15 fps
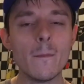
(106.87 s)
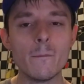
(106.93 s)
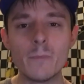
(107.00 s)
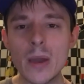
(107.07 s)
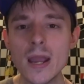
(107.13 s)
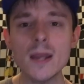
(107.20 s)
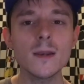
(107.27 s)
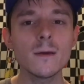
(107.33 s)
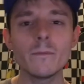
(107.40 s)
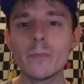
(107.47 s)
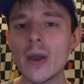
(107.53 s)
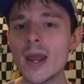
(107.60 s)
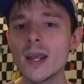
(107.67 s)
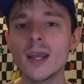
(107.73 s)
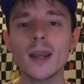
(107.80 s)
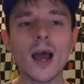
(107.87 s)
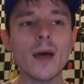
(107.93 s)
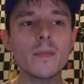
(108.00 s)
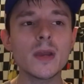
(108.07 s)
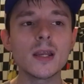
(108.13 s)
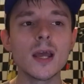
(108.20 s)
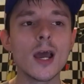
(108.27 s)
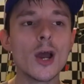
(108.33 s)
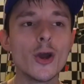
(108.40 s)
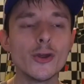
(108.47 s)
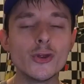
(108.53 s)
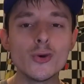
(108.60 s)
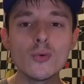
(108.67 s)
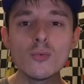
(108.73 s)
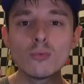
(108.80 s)
beating and banging. I mean,
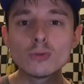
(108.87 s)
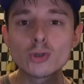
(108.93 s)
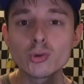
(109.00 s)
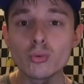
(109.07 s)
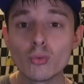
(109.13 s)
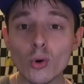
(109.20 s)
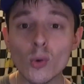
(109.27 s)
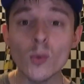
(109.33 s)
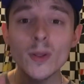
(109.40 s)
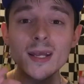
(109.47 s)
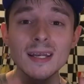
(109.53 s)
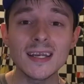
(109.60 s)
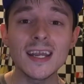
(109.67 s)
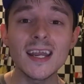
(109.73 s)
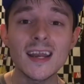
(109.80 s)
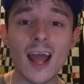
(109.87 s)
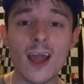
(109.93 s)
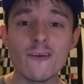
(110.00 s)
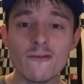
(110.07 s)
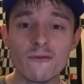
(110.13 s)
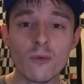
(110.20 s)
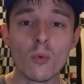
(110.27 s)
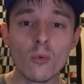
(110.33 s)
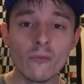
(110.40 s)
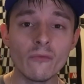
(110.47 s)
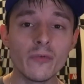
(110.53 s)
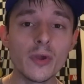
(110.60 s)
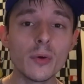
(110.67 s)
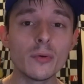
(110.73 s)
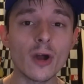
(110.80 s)
you truly need a full
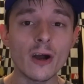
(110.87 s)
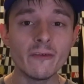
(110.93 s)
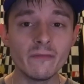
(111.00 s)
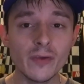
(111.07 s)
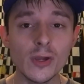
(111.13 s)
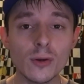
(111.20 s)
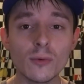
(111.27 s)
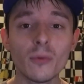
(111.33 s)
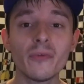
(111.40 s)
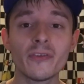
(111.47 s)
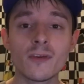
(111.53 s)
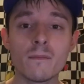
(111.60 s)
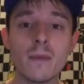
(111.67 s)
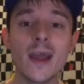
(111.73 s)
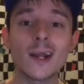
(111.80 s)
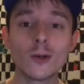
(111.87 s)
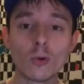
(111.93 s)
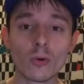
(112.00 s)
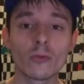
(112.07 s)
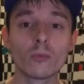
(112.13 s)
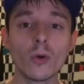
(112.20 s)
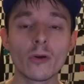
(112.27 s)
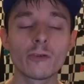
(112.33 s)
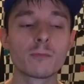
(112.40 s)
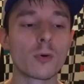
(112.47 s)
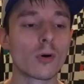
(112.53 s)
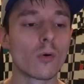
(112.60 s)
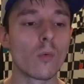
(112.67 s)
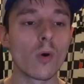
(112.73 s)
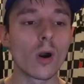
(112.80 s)
field of vehicles to make North
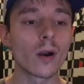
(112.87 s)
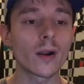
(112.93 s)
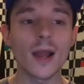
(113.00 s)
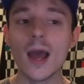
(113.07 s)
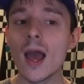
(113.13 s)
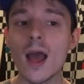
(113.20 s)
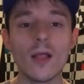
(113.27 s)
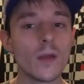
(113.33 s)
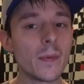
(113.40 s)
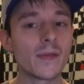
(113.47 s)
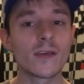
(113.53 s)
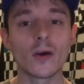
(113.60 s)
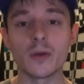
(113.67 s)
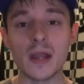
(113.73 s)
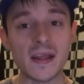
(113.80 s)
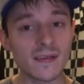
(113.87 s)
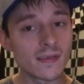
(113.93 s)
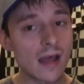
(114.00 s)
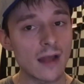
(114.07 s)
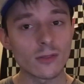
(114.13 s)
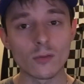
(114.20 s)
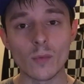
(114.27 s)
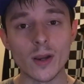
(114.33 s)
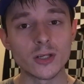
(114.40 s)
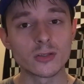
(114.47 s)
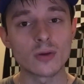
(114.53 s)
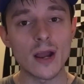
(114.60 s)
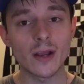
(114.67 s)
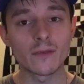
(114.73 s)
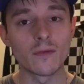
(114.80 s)
Wilkesboro work. Let me tell you, it's not the
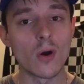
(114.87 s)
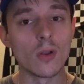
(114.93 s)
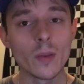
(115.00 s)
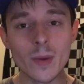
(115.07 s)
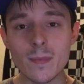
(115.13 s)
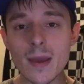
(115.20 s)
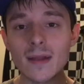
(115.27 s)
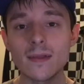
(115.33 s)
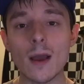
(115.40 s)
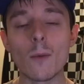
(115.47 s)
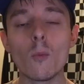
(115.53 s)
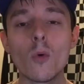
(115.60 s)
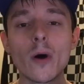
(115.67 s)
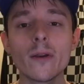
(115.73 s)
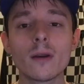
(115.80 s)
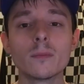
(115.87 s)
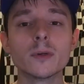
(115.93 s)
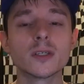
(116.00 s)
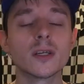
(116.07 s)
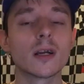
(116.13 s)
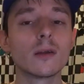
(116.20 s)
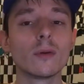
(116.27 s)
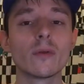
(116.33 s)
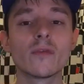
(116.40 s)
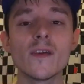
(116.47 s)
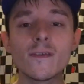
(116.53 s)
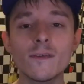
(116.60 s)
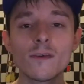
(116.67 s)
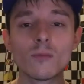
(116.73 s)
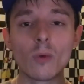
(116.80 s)
racetrack's fault. Let me make that 100% clear.
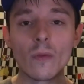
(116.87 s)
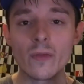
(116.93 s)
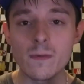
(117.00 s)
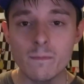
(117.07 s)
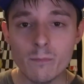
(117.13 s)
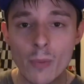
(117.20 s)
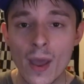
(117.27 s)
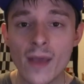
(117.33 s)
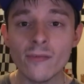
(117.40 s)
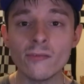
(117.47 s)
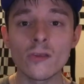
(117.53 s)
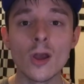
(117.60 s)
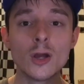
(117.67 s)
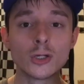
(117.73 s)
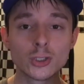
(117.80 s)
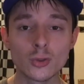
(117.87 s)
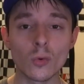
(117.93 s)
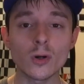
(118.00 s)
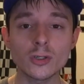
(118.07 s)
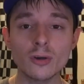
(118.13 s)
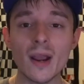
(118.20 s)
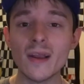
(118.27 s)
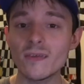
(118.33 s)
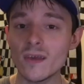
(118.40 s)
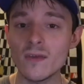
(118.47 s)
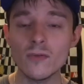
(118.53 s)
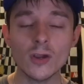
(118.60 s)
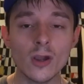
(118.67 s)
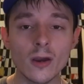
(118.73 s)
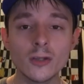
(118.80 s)
This is one of the best short tracks in
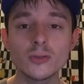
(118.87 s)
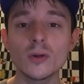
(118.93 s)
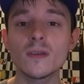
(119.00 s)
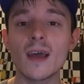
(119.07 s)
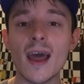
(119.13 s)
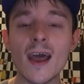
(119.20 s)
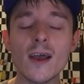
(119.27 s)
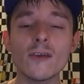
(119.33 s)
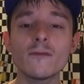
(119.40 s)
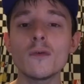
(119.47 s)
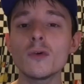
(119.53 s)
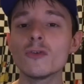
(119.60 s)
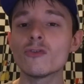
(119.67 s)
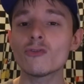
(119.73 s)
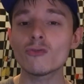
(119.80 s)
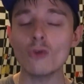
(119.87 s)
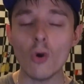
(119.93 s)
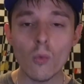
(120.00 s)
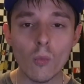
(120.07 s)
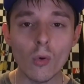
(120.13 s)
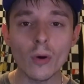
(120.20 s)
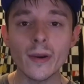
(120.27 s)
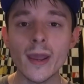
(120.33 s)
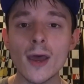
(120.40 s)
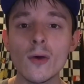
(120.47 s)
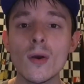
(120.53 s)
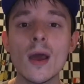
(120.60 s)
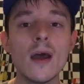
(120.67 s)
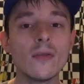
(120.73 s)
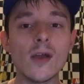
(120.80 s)
the country. The asphalt is so worn
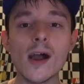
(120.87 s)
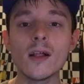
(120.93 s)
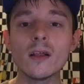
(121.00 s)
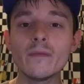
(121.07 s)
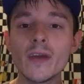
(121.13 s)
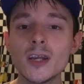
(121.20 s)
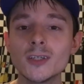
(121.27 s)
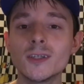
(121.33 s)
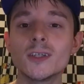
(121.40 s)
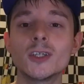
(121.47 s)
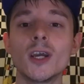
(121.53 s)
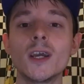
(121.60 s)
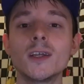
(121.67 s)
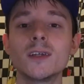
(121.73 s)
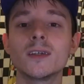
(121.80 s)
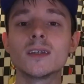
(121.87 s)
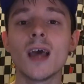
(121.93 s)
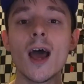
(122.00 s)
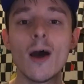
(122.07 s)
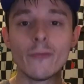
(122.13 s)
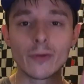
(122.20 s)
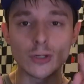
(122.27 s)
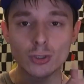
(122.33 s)
out. The elevation changes. The